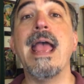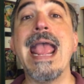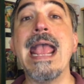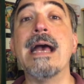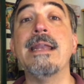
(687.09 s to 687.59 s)

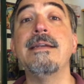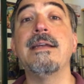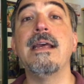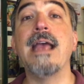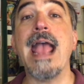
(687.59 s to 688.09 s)

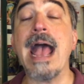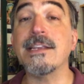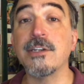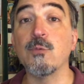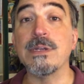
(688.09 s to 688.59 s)
And
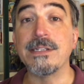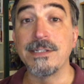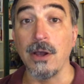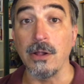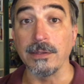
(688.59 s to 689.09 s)
as a
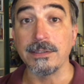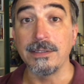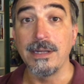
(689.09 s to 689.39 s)
result,